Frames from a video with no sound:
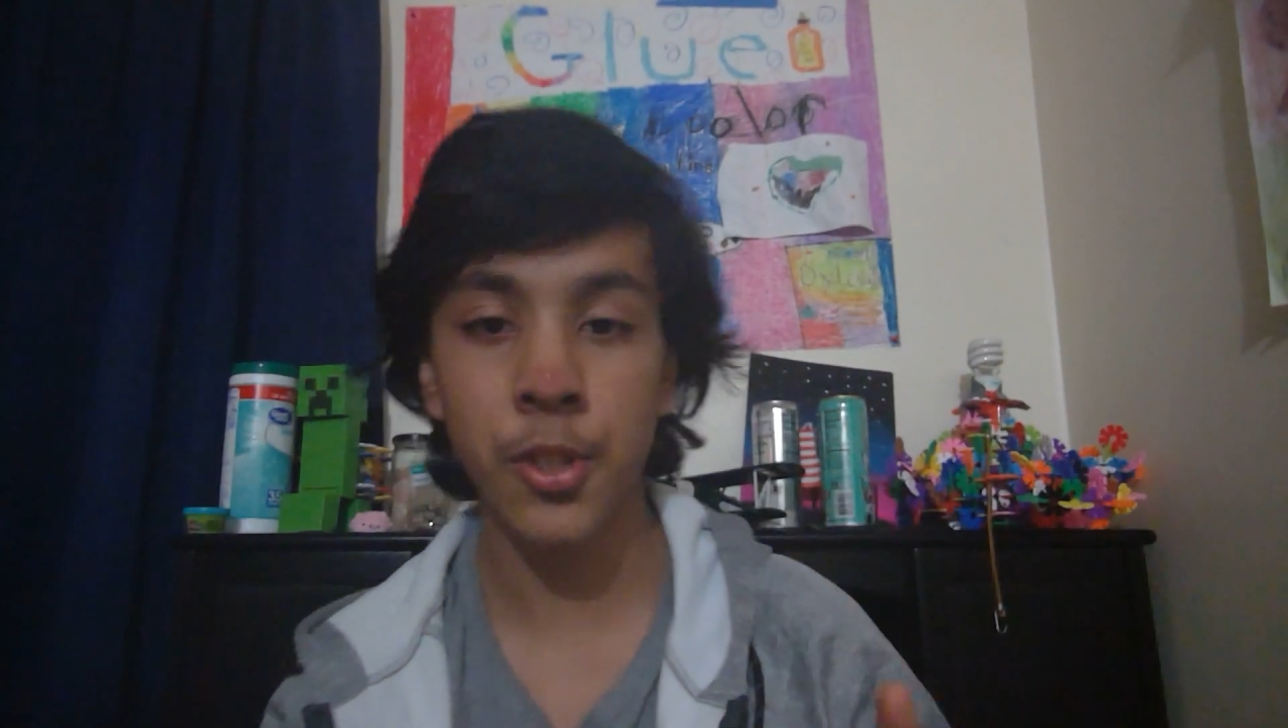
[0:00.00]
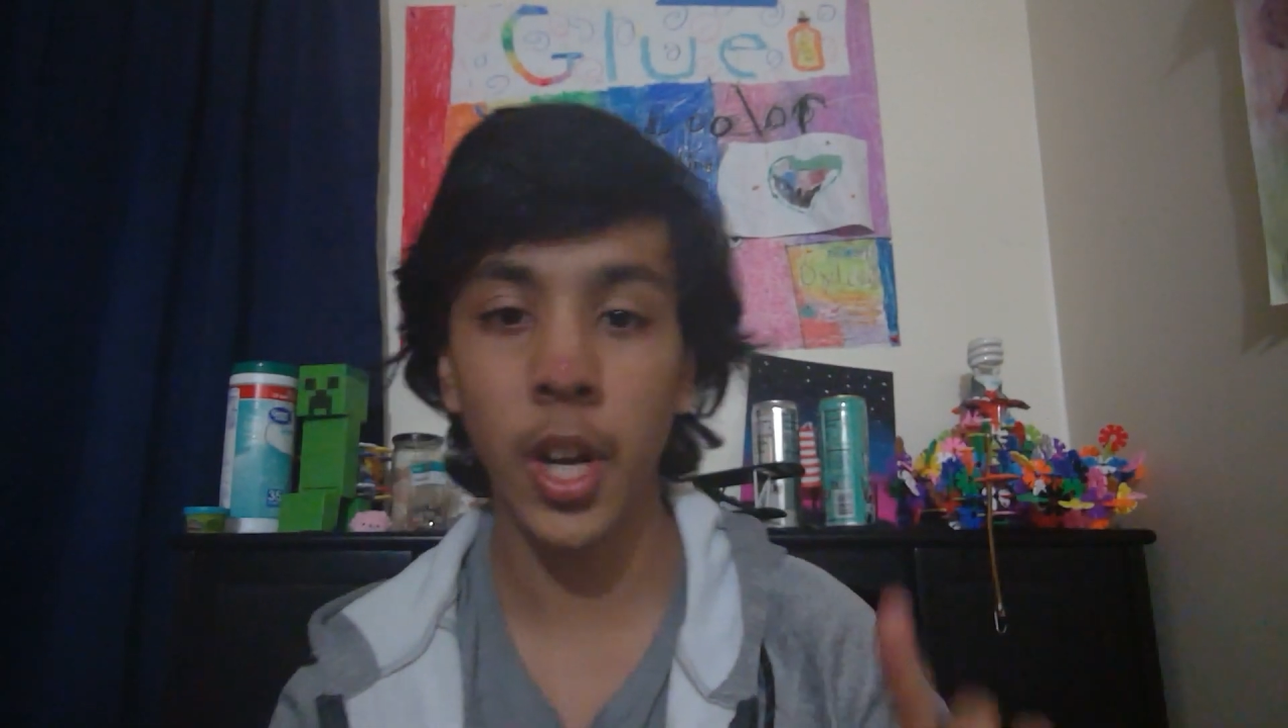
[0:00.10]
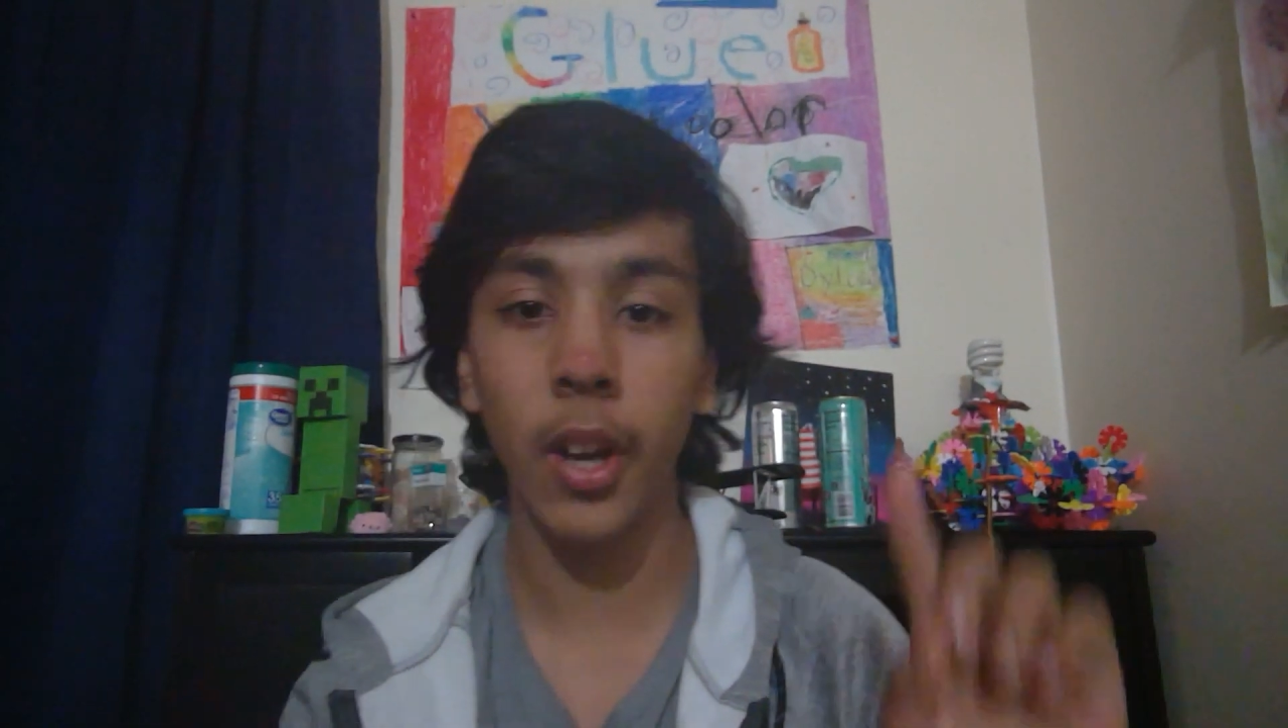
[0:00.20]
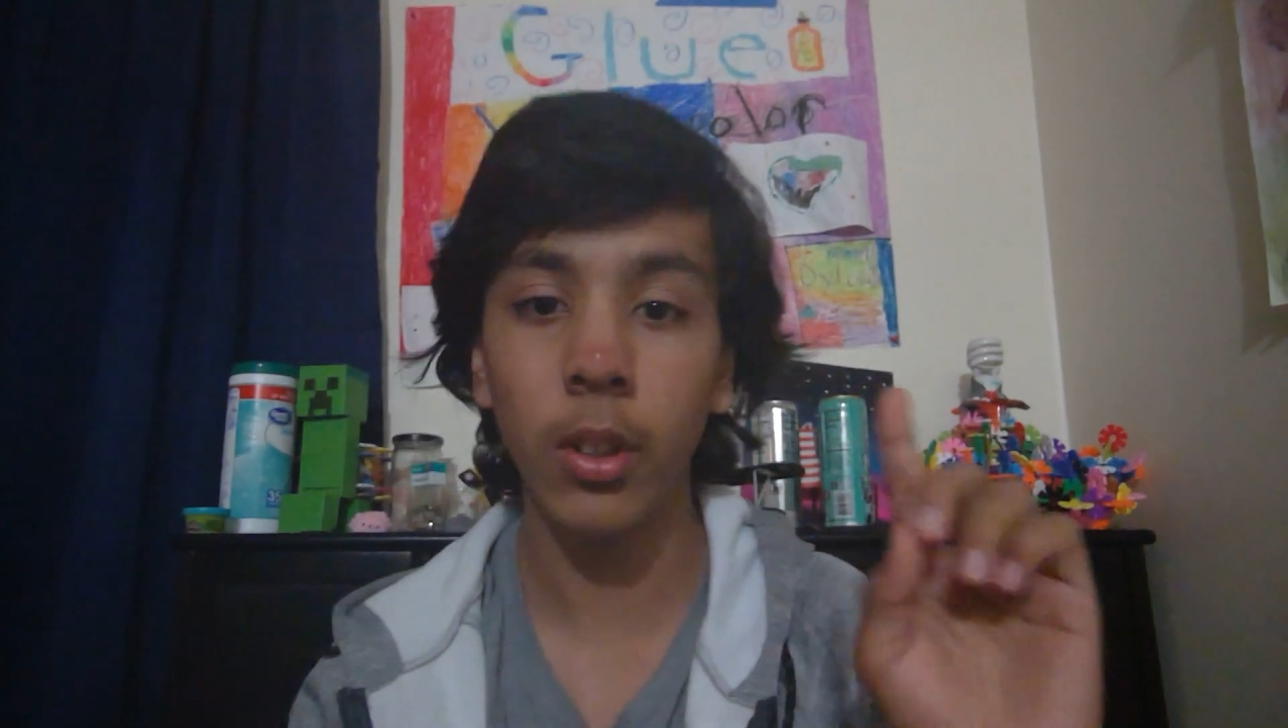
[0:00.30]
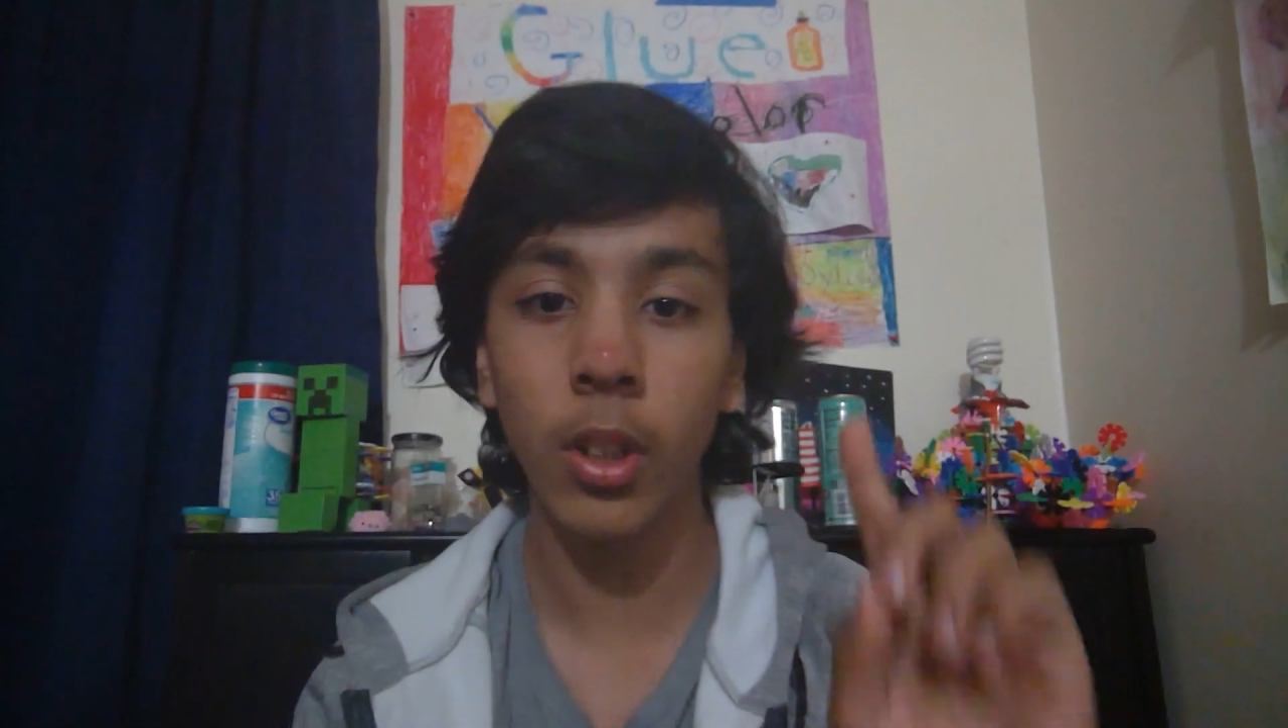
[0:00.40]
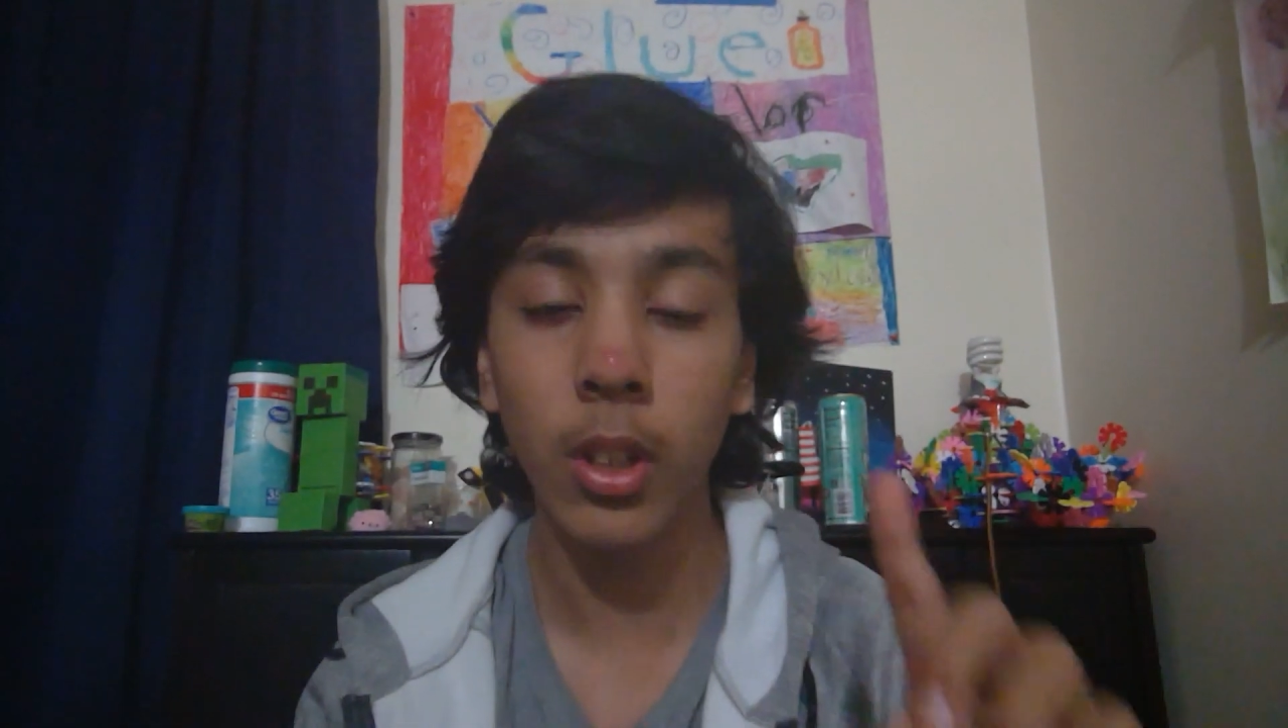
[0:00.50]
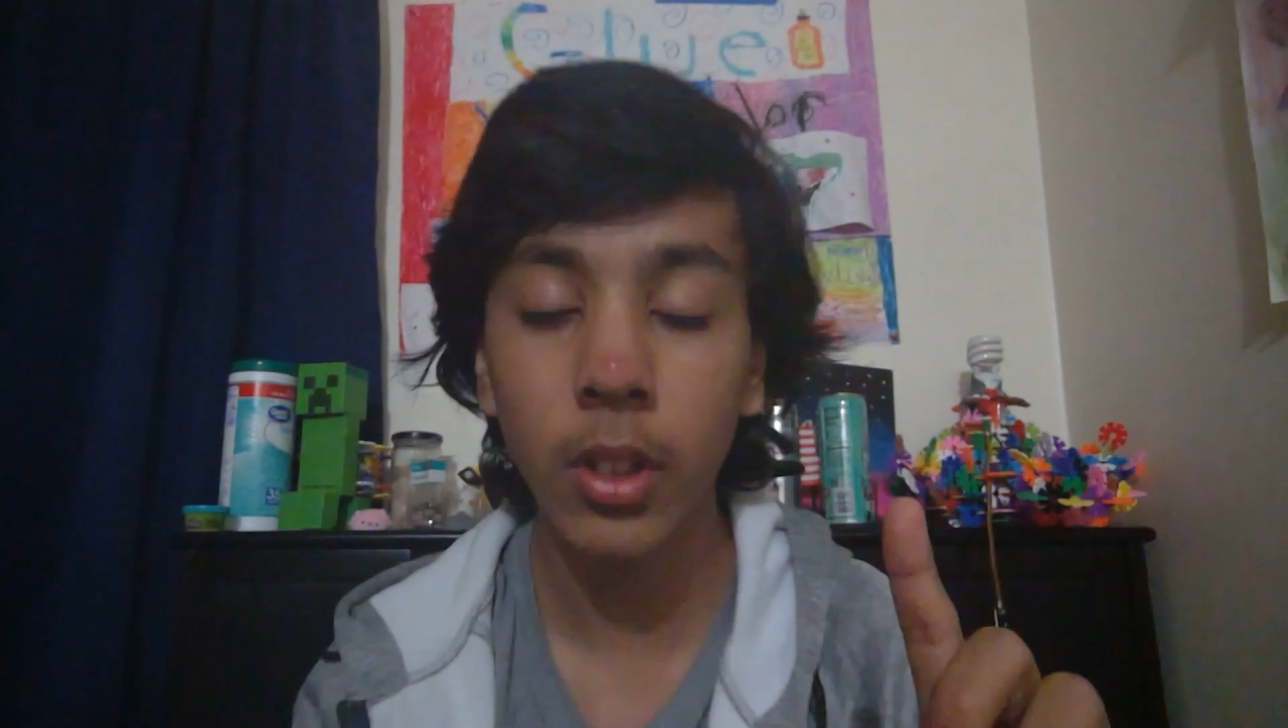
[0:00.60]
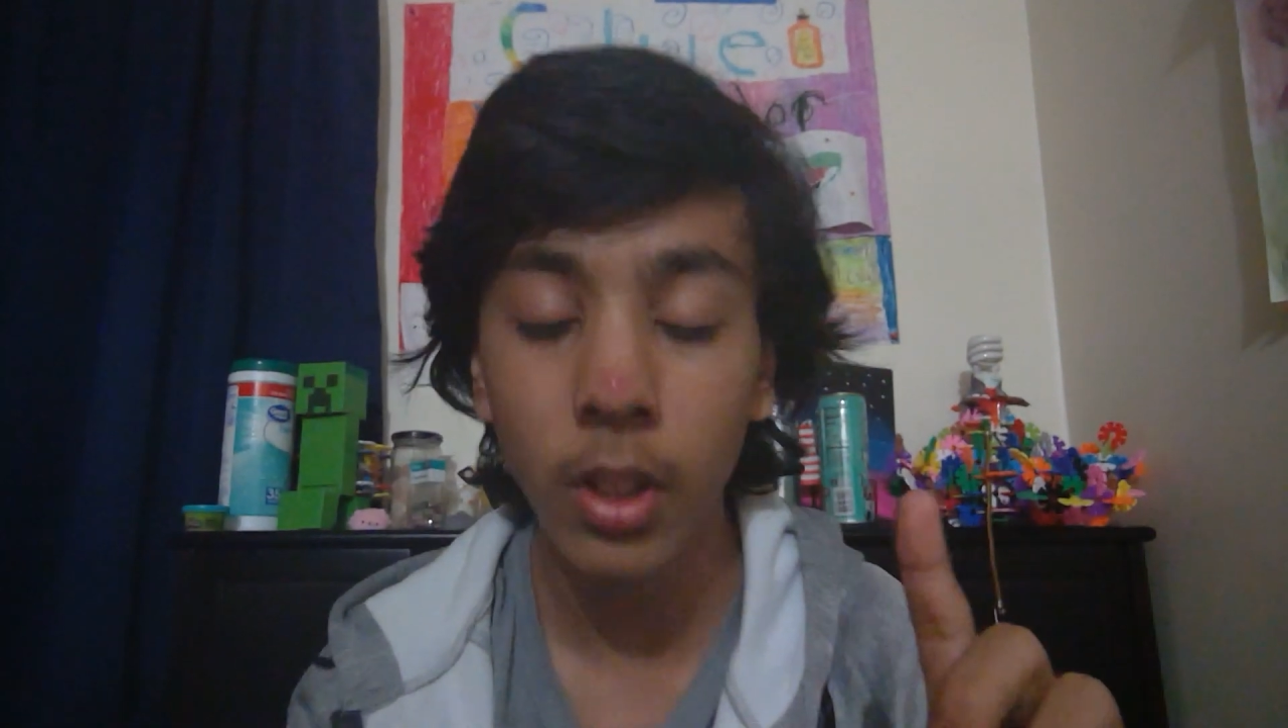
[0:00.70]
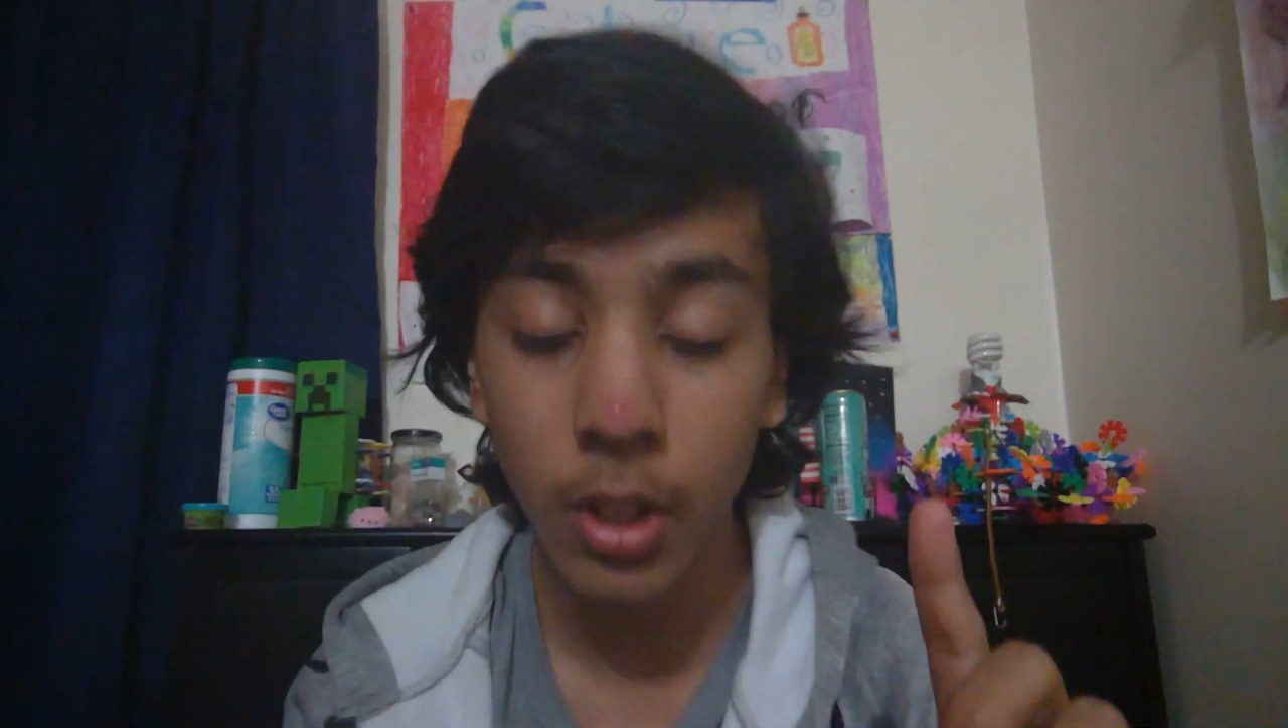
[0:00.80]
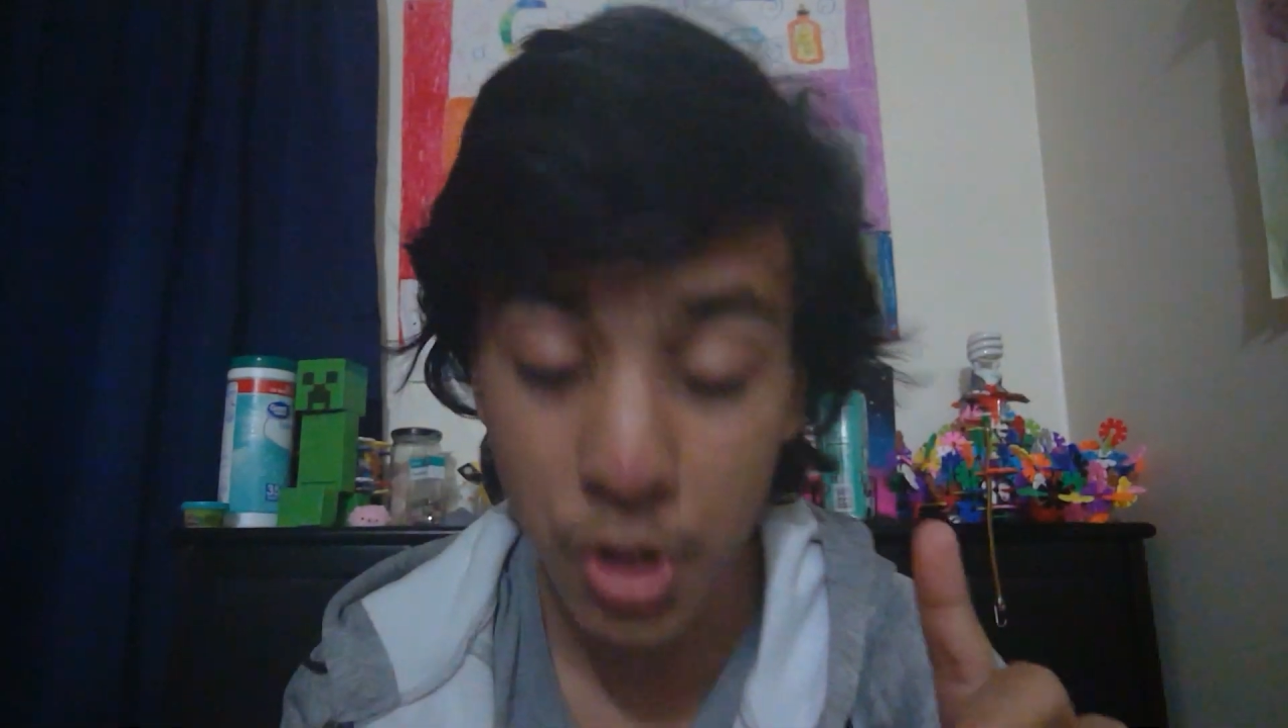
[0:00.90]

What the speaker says: childhood